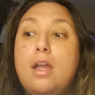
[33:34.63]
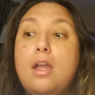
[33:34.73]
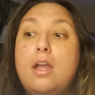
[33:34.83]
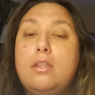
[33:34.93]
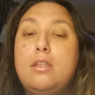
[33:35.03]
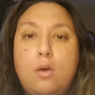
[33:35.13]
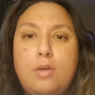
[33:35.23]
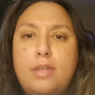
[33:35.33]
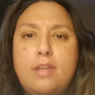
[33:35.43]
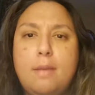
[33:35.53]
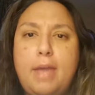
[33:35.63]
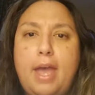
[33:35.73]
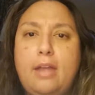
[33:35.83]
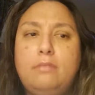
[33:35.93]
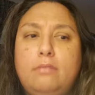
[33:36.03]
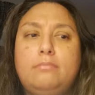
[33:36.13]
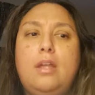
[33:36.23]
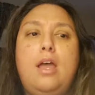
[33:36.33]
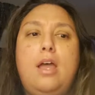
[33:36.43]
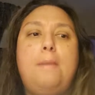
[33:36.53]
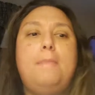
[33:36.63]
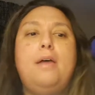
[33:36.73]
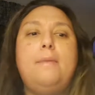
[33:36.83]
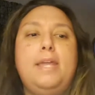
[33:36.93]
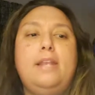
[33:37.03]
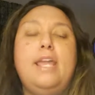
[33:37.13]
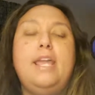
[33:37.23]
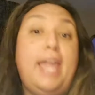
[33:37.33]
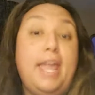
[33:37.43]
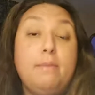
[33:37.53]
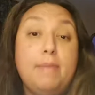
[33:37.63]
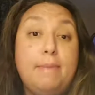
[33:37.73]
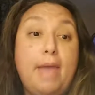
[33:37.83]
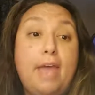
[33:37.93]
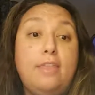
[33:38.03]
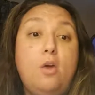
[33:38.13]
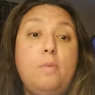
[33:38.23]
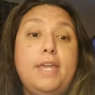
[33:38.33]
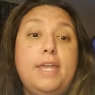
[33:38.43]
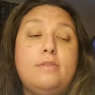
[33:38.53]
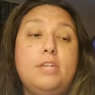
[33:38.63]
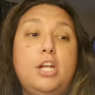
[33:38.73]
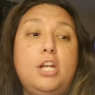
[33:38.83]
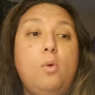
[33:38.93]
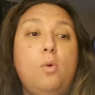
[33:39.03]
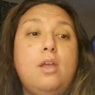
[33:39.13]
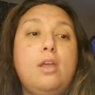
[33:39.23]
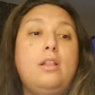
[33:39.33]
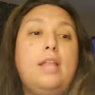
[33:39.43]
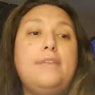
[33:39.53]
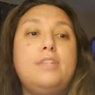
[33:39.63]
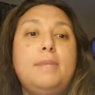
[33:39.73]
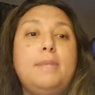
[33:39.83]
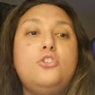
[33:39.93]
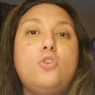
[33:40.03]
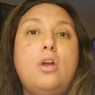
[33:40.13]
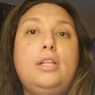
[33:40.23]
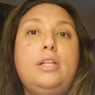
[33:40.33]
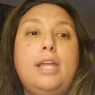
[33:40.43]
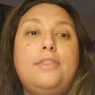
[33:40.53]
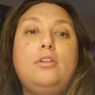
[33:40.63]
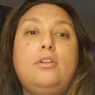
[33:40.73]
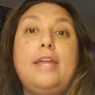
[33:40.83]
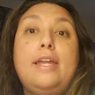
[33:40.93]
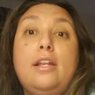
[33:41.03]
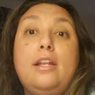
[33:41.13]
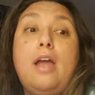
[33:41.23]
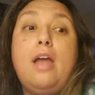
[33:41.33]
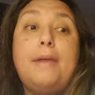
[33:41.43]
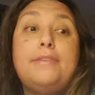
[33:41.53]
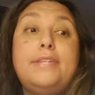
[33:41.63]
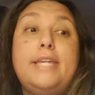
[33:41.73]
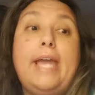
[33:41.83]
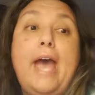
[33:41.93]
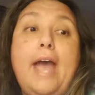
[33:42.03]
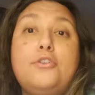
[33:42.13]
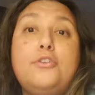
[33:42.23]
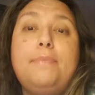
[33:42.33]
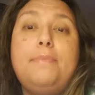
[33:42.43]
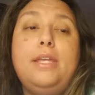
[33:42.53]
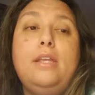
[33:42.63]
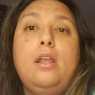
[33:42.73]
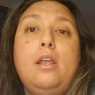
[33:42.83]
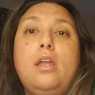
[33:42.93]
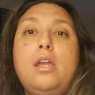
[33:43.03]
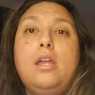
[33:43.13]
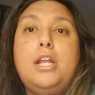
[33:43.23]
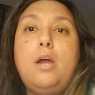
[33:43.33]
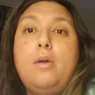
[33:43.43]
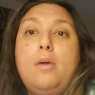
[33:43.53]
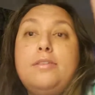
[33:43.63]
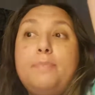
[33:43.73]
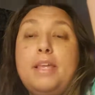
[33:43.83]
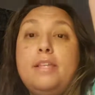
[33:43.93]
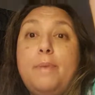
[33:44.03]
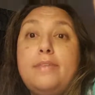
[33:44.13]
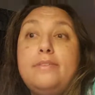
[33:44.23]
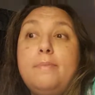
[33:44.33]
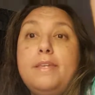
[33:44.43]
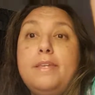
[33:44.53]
No, that's not bad. I mean, it can be bad though, because you don't, like, if somebody's struggling and they're like about to get high or something, it's best to be,